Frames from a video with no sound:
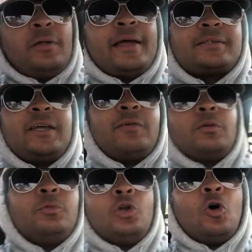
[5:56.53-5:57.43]
That's given
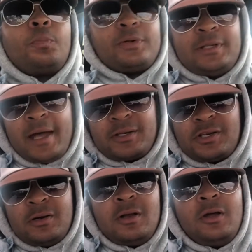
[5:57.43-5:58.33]
them no
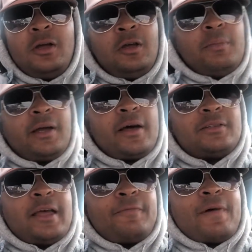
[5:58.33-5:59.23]
protection
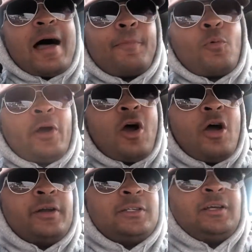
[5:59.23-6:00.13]
because that 5-point
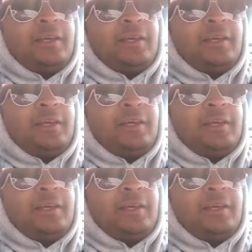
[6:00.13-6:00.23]
harness, it